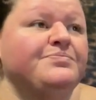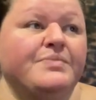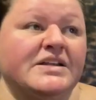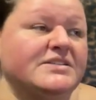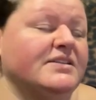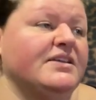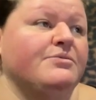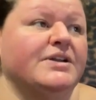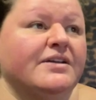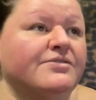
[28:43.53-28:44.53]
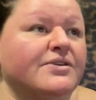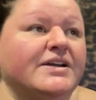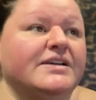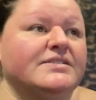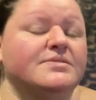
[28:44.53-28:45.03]
mentally, whatever it
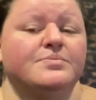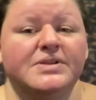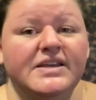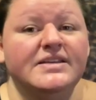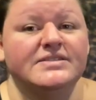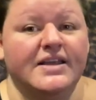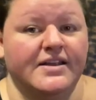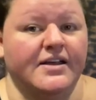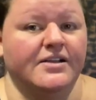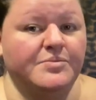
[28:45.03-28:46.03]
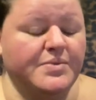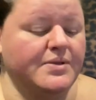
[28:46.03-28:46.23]
is, please get help.